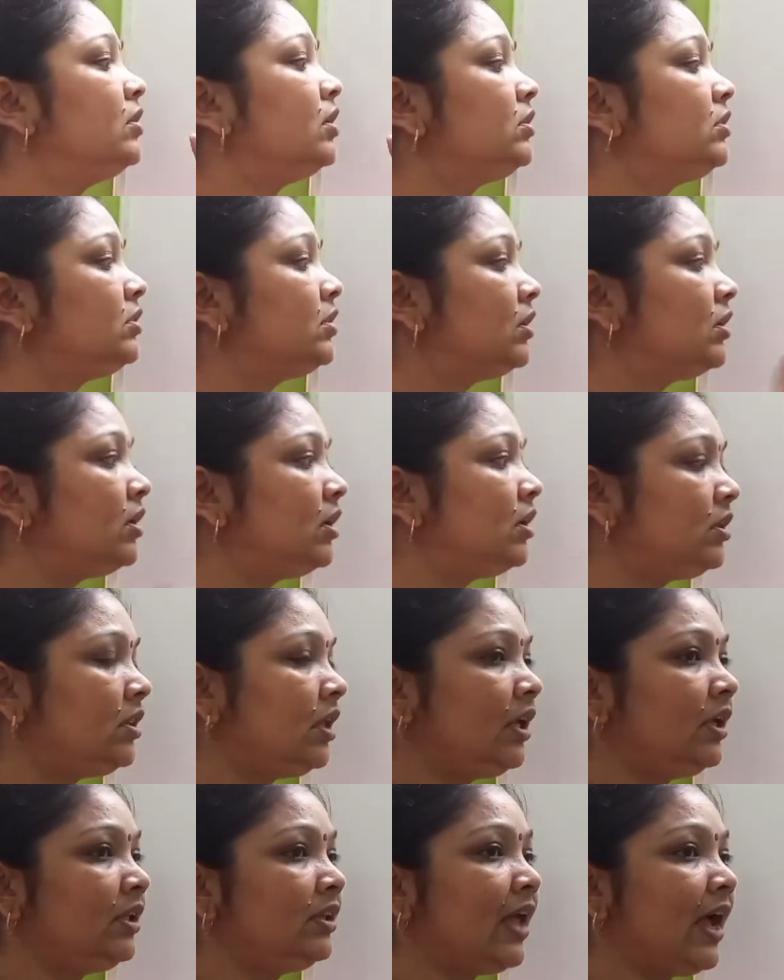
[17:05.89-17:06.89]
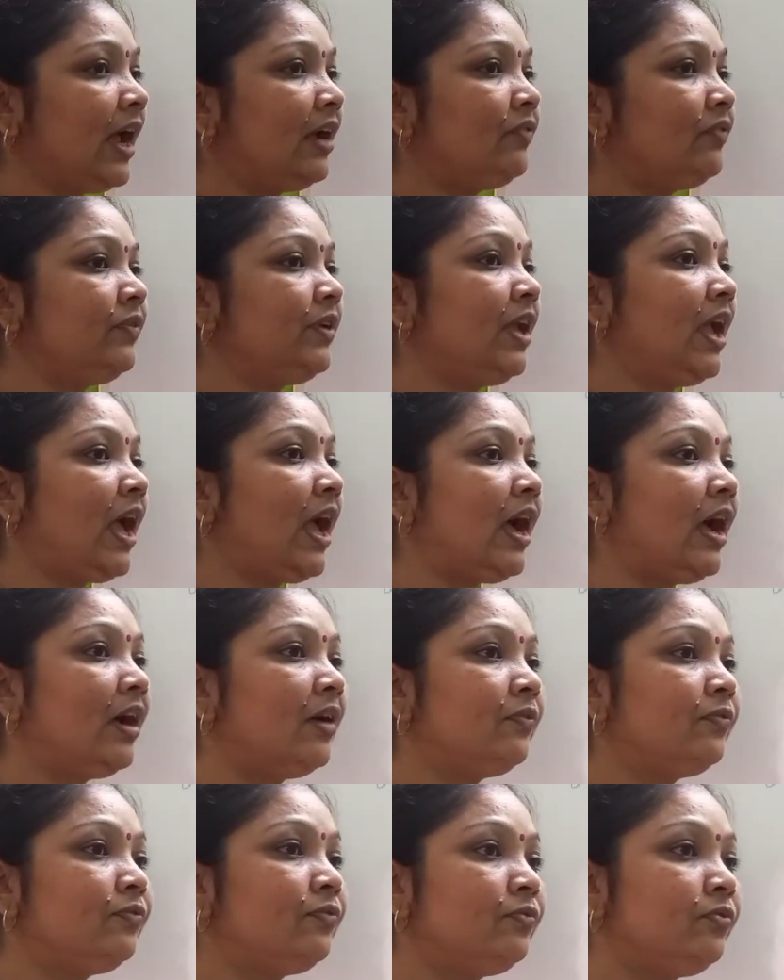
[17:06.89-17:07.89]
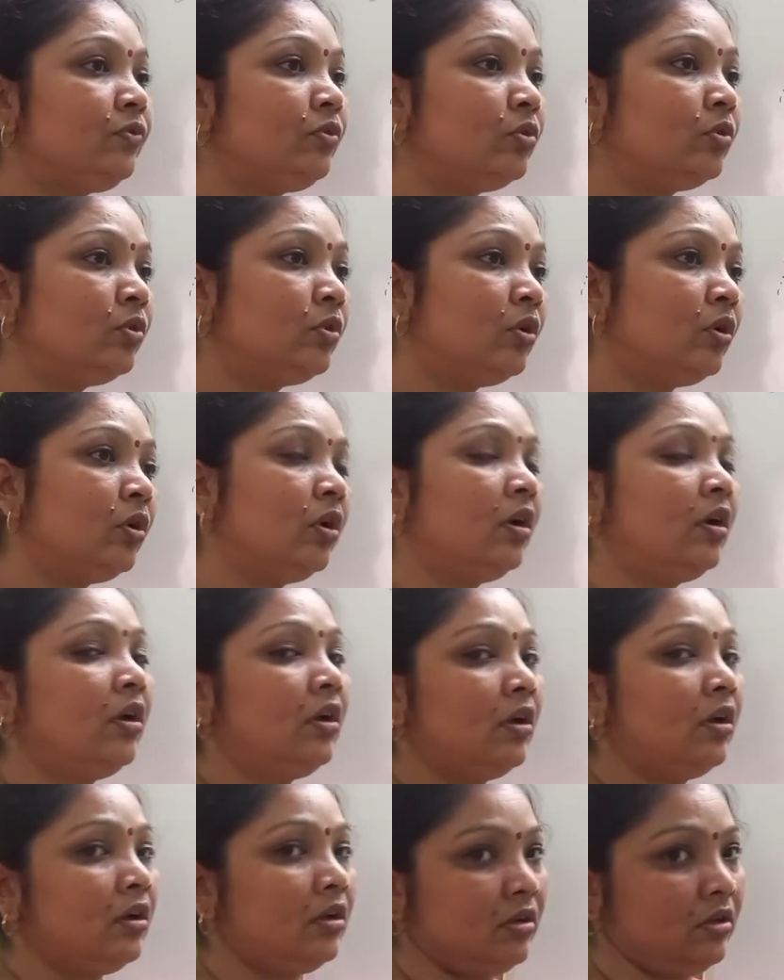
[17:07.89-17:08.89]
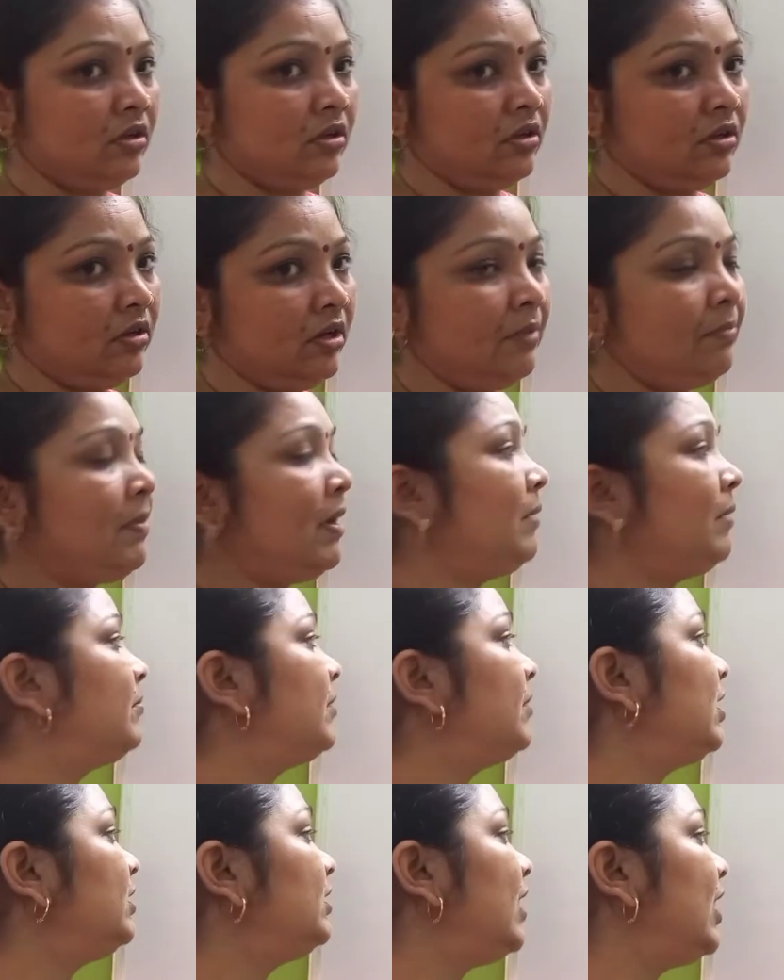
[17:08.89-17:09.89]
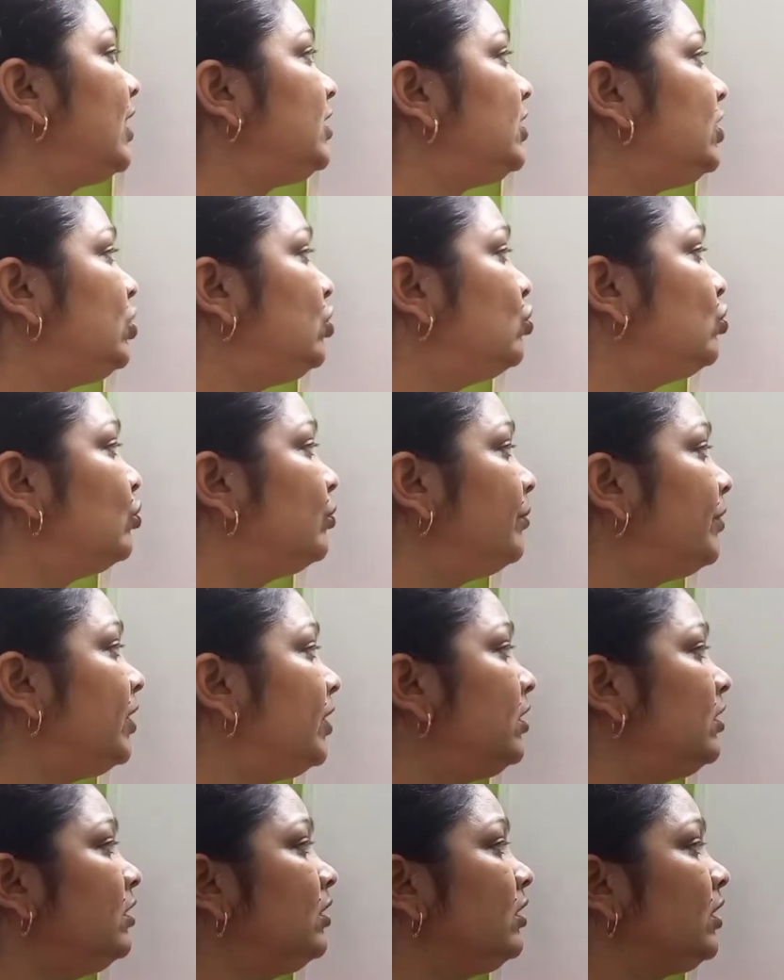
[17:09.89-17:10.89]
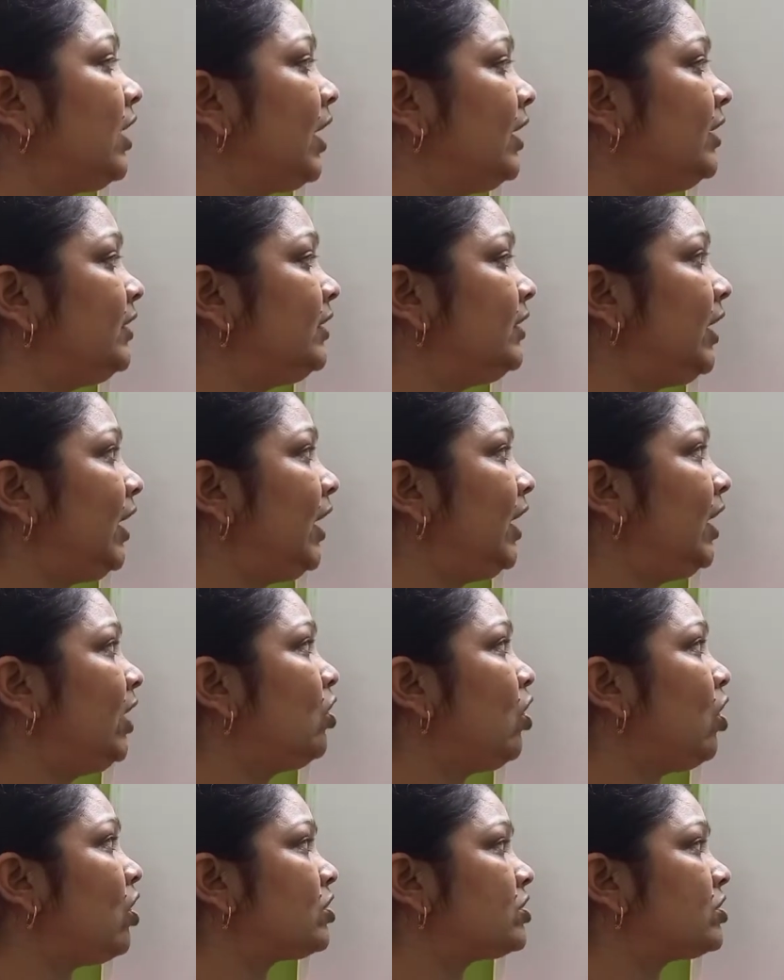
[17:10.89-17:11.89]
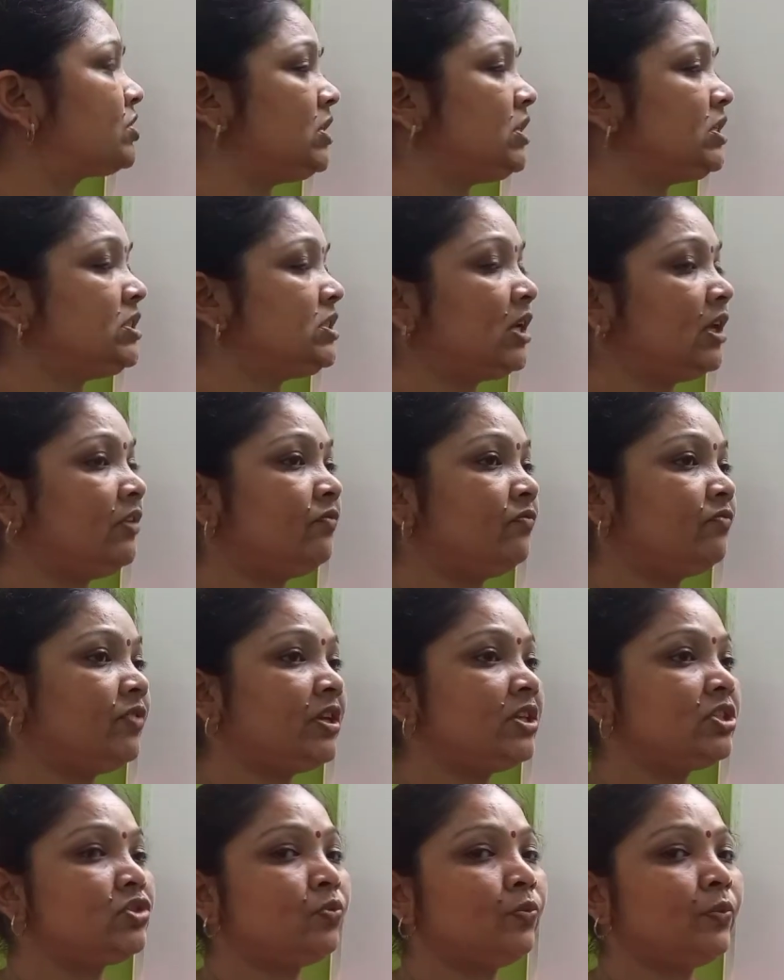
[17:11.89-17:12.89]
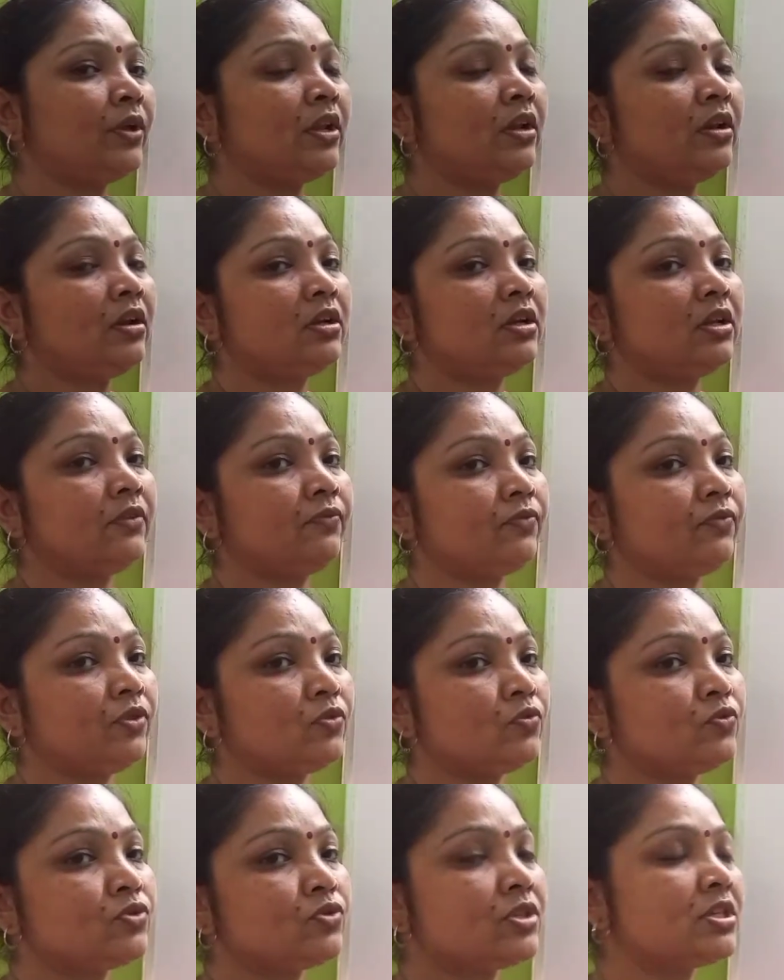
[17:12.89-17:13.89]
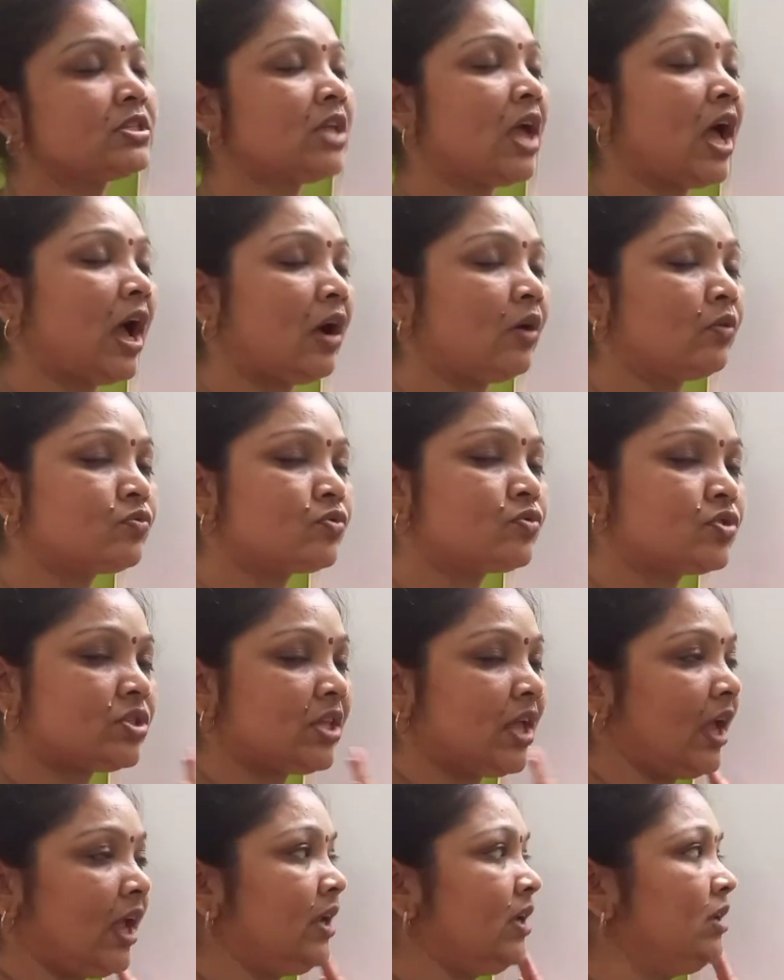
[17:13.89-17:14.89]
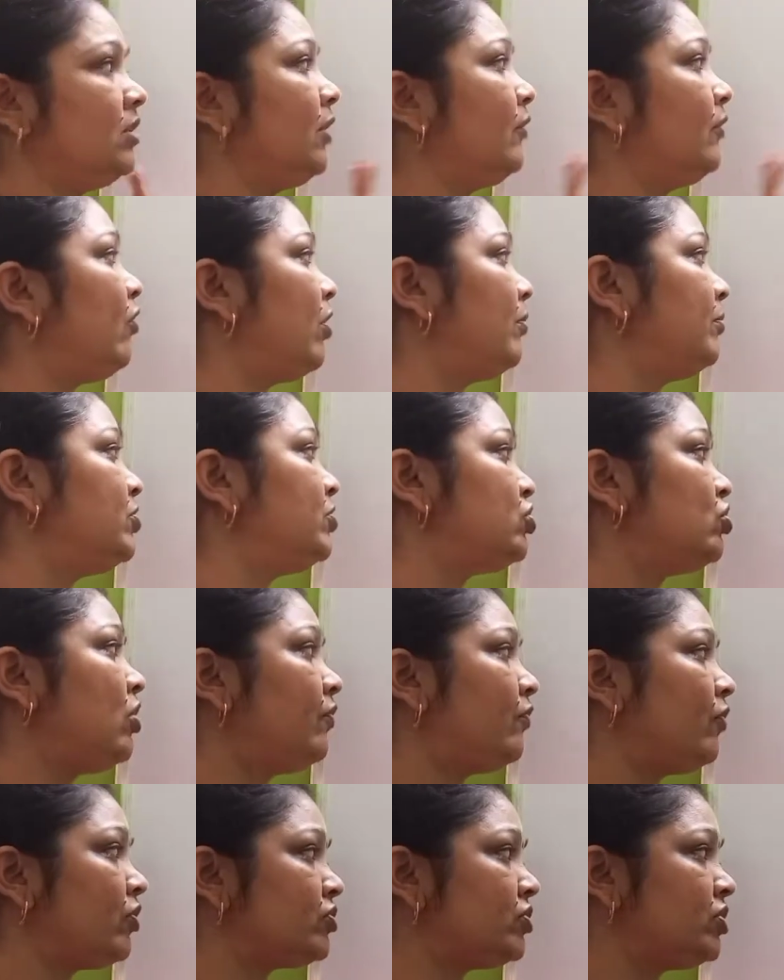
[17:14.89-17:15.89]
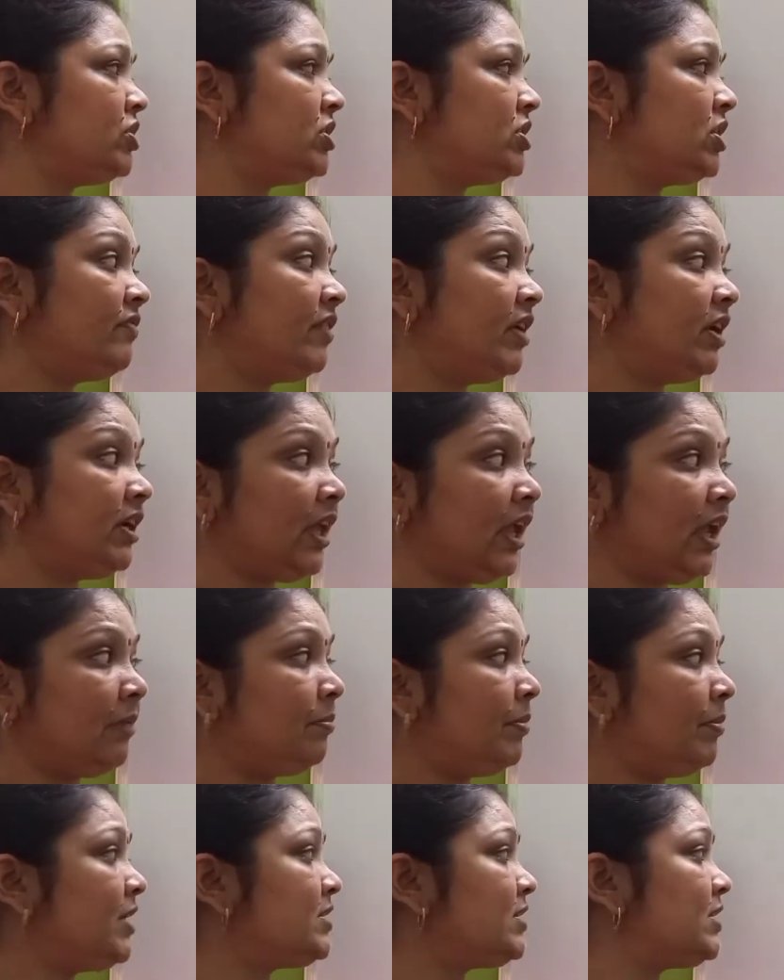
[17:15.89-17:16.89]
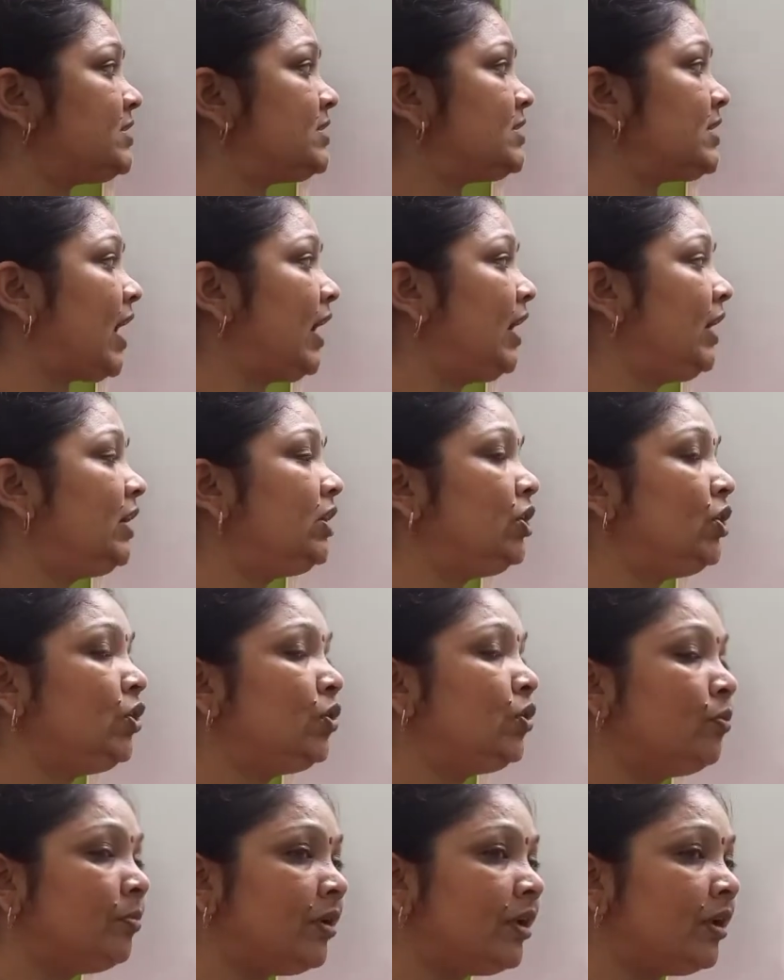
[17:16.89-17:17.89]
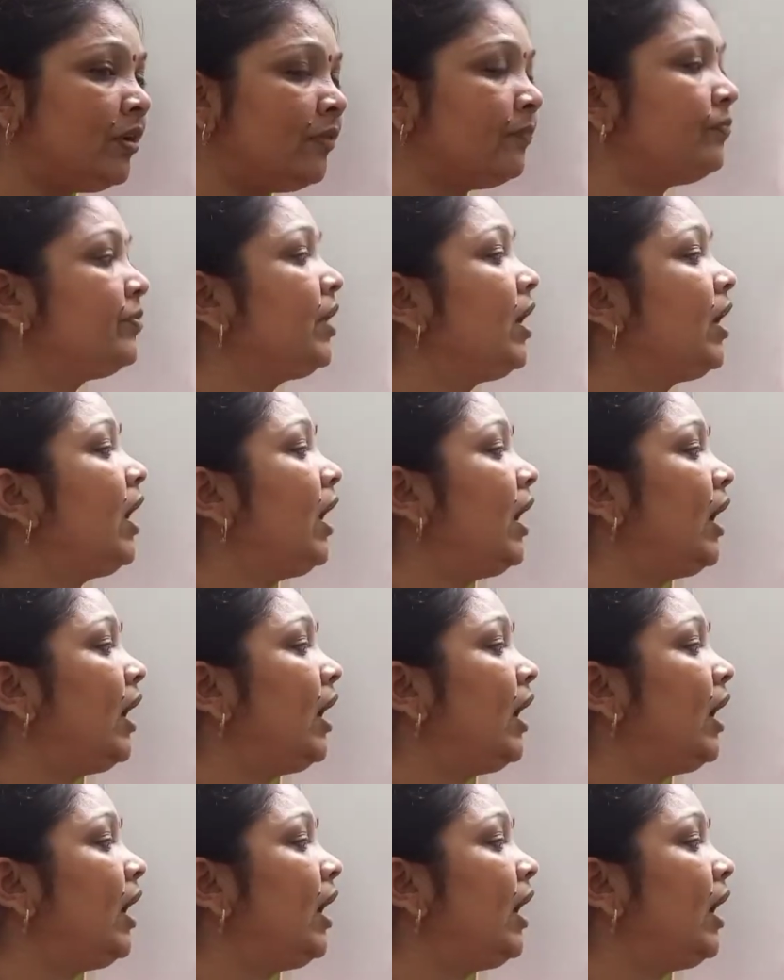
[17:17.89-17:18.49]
The third thing that we have to remember that lumen contain oxygen which will diffuses outside. The formation of oxygen will take place inside lumen.